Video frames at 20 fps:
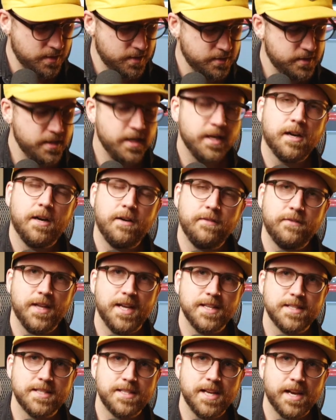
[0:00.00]
Take off
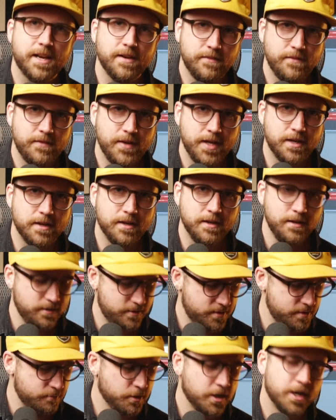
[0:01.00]
that second finger,
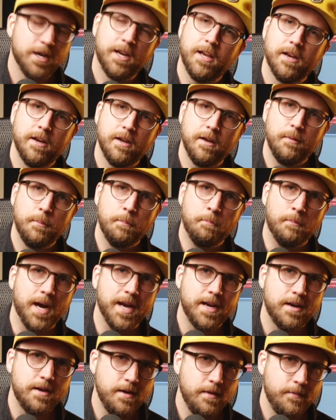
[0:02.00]
and we're going to get a
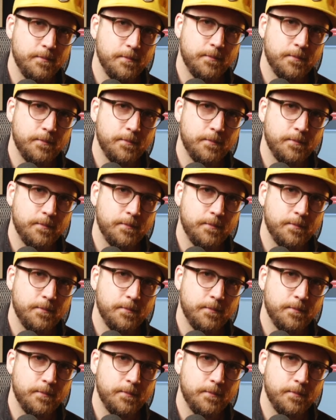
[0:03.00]
minor.